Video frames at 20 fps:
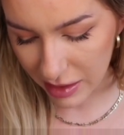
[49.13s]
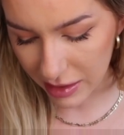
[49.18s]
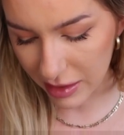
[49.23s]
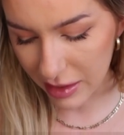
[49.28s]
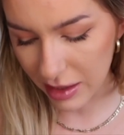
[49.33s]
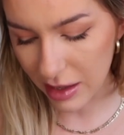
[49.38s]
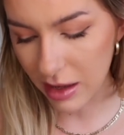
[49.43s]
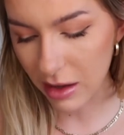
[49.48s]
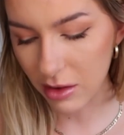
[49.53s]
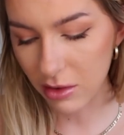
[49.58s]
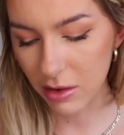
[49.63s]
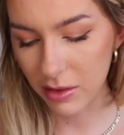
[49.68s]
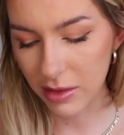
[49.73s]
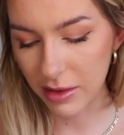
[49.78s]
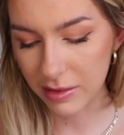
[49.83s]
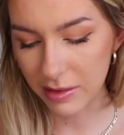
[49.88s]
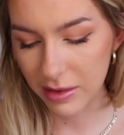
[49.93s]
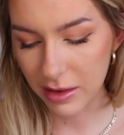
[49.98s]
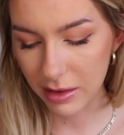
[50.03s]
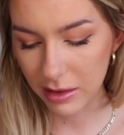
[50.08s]
like it. I got
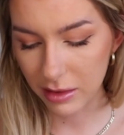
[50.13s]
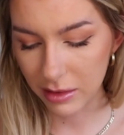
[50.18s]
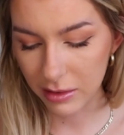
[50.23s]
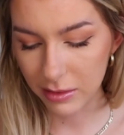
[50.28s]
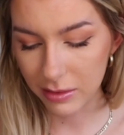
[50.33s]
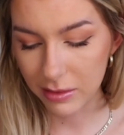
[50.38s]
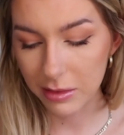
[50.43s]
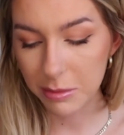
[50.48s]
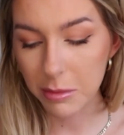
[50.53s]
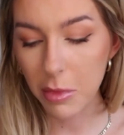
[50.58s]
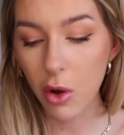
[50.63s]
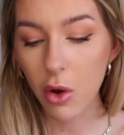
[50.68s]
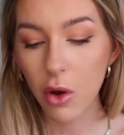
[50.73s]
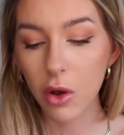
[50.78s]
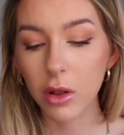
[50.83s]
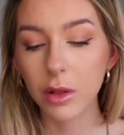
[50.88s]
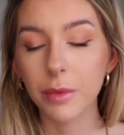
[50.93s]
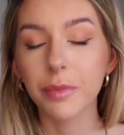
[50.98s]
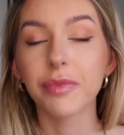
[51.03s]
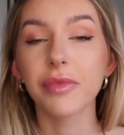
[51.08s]
this in a
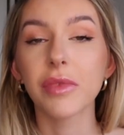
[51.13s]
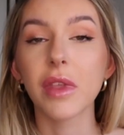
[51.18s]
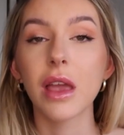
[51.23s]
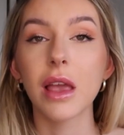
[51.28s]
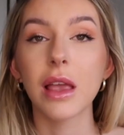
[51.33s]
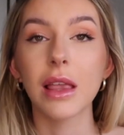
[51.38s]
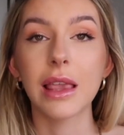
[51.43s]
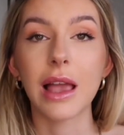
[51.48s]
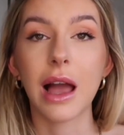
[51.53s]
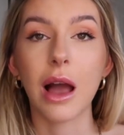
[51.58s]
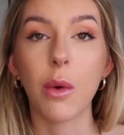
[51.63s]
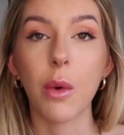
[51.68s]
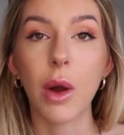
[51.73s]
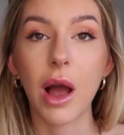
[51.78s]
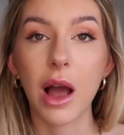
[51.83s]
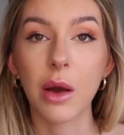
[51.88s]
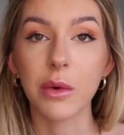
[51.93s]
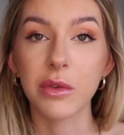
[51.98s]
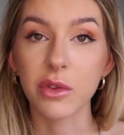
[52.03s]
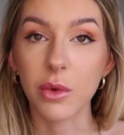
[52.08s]
small. Now
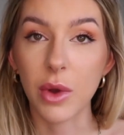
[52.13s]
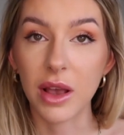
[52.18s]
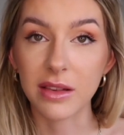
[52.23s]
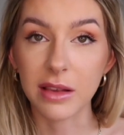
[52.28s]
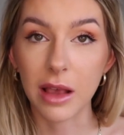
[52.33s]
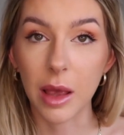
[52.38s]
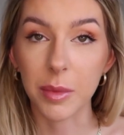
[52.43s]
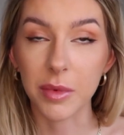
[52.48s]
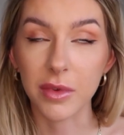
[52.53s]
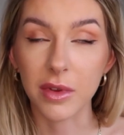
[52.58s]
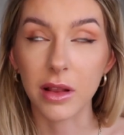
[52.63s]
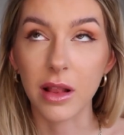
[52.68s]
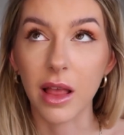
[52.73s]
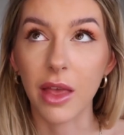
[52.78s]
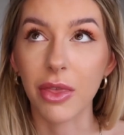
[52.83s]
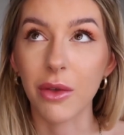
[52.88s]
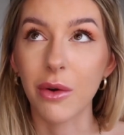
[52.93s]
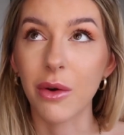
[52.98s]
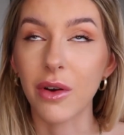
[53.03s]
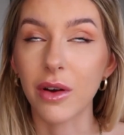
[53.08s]
I was quite skeptical.
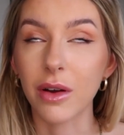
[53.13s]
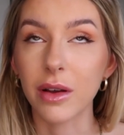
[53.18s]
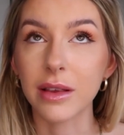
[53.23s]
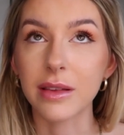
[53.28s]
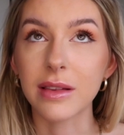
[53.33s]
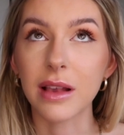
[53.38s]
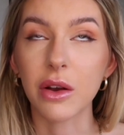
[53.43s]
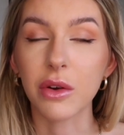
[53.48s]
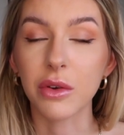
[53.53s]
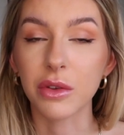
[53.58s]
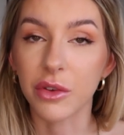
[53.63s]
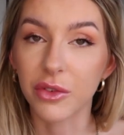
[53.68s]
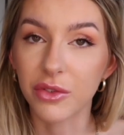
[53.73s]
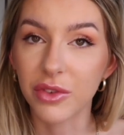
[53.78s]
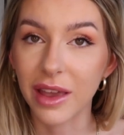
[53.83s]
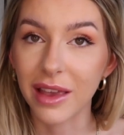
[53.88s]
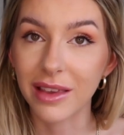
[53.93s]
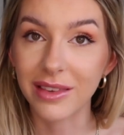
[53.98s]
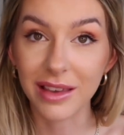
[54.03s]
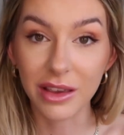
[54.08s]
I thought, oh, is that gonna
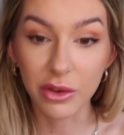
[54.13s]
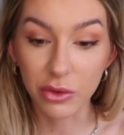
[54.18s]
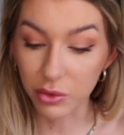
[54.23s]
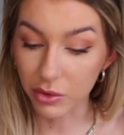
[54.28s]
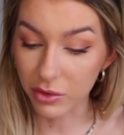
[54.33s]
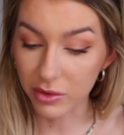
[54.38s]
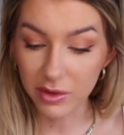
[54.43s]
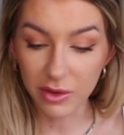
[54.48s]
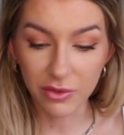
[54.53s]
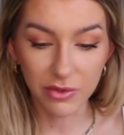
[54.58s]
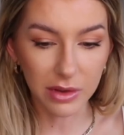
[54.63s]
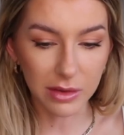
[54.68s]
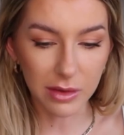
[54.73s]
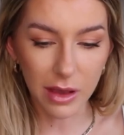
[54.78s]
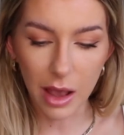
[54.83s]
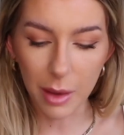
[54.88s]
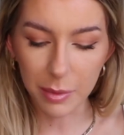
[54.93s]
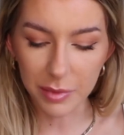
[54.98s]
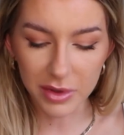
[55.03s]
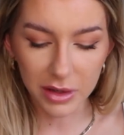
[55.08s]
fit? It does, it
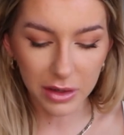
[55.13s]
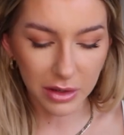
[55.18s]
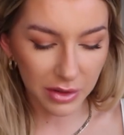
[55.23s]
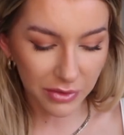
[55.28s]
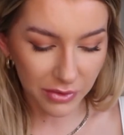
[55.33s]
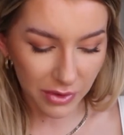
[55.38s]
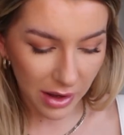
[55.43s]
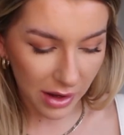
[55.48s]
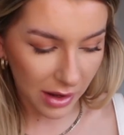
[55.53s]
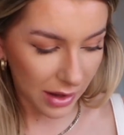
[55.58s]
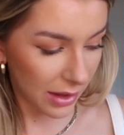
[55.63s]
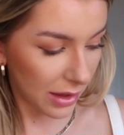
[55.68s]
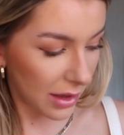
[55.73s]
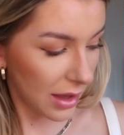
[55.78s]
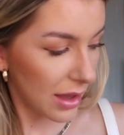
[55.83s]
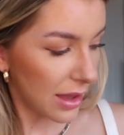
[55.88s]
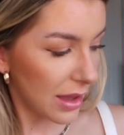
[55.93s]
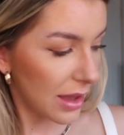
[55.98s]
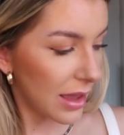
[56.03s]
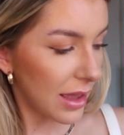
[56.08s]
fits absolutely fine.
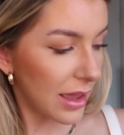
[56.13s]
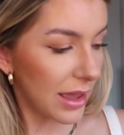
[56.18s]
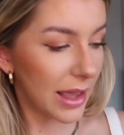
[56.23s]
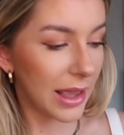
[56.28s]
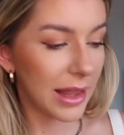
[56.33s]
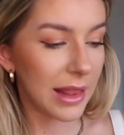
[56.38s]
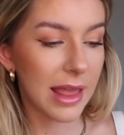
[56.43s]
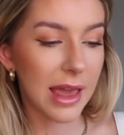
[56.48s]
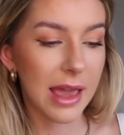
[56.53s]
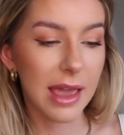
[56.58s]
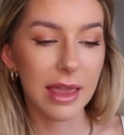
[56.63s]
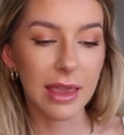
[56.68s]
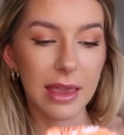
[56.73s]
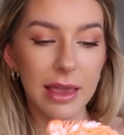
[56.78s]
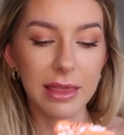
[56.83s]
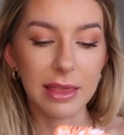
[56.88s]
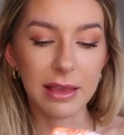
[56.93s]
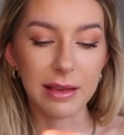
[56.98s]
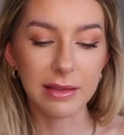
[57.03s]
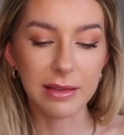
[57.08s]
And
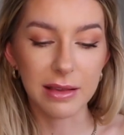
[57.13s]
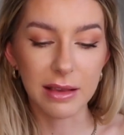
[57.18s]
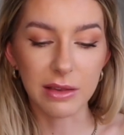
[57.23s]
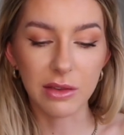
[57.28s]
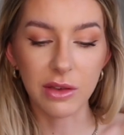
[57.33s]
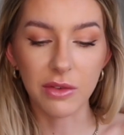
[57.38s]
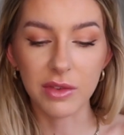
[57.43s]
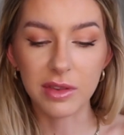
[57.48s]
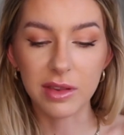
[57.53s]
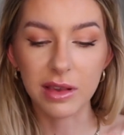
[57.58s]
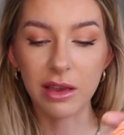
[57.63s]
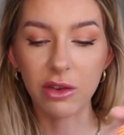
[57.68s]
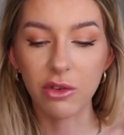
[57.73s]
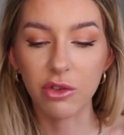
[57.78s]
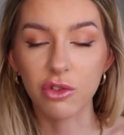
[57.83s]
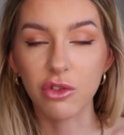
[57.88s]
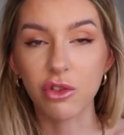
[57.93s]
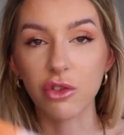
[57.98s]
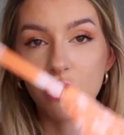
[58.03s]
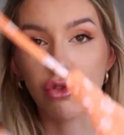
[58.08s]
then this is obviously
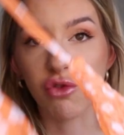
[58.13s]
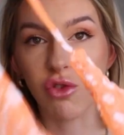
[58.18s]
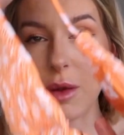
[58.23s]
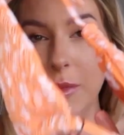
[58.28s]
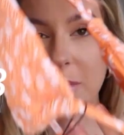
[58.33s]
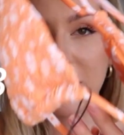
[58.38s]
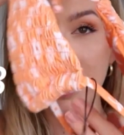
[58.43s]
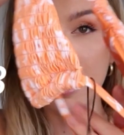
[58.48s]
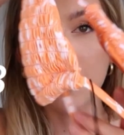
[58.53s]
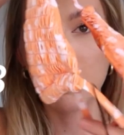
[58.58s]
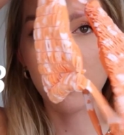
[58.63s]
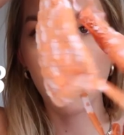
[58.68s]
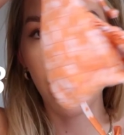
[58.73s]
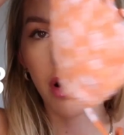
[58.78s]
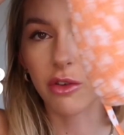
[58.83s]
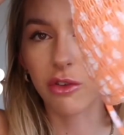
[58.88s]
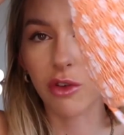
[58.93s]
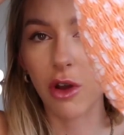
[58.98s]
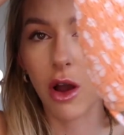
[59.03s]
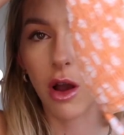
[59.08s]
just a strappy
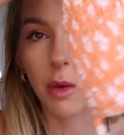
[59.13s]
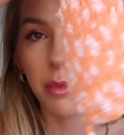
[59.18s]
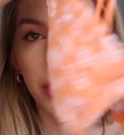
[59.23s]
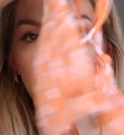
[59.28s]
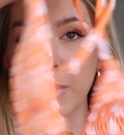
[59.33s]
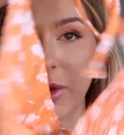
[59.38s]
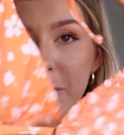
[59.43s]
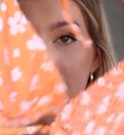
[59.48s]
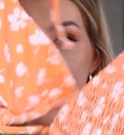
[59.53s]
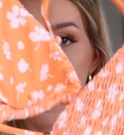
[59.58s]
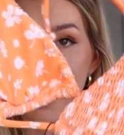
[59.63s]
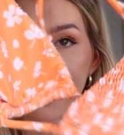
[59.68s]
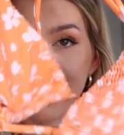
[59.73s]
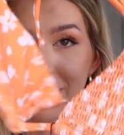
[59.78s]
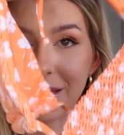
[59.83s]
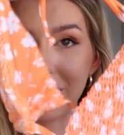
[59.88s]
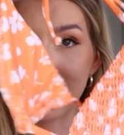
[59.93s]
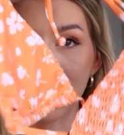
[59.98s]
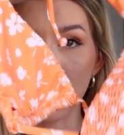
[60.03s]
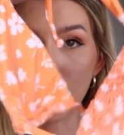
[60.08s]
bra top with
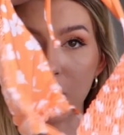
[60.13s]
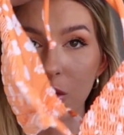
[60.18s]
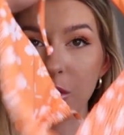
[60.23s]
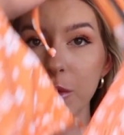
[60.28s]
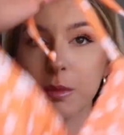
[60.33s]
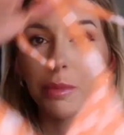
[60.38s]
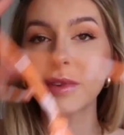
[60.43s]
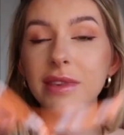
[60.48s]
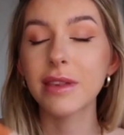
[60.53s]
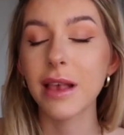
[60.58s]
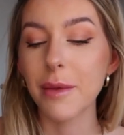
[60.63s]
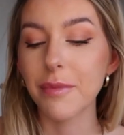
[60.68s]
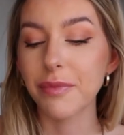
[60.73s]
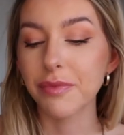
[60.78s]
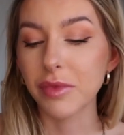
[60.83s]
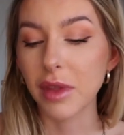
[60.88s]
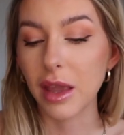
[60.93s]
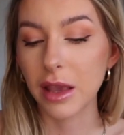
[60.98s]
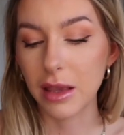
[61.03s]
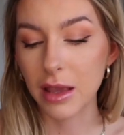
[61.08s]
padding in the cups.
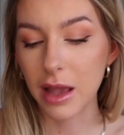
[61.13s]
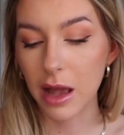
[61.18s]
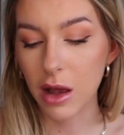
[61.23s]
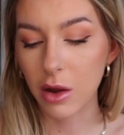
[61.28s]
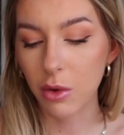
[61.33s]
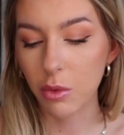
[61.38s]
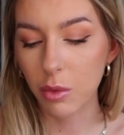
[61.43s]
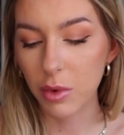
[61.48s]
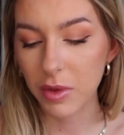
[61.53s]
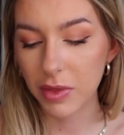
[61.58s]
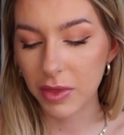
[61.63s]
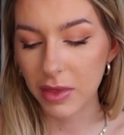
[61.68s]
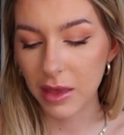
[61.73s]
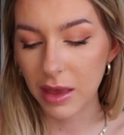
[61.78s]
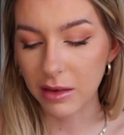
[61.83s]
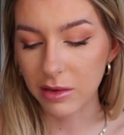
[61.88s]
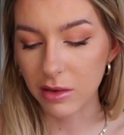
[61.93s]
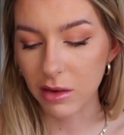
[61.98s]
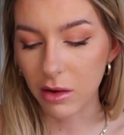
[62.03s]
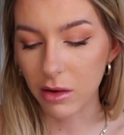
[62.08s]
Now with
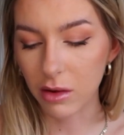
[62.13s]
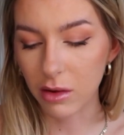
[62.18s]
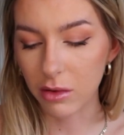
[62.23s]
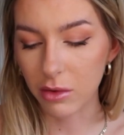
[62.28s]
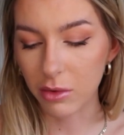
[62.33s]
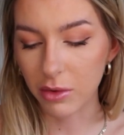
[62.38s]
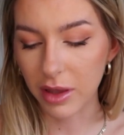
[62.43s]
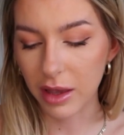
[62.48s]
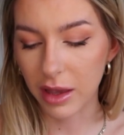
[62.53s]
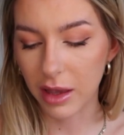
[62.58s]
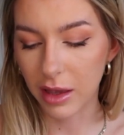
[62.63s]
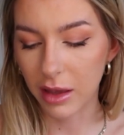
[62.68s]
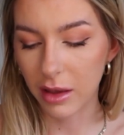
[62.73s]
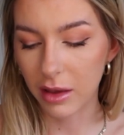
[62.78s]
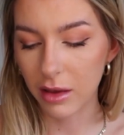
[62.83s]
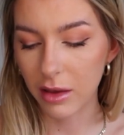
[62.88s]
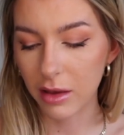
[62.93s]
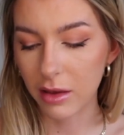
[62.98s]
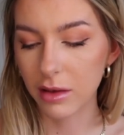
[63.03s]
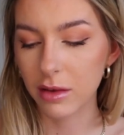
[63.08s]
this, oh
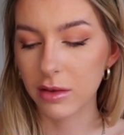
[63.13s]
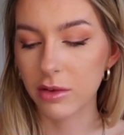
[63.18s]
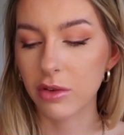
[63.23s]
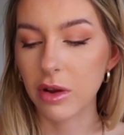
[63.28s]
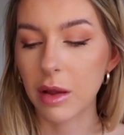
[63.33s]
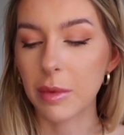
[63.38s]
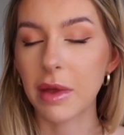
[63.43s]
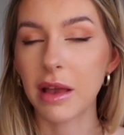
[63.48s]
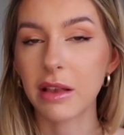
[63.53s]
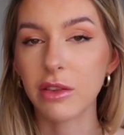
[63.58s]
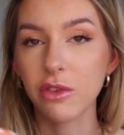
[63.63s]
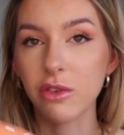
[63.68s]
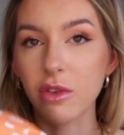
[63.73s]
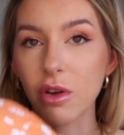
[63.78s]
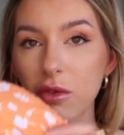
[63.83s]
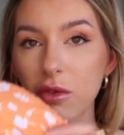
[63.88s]
okay, scrap that, it's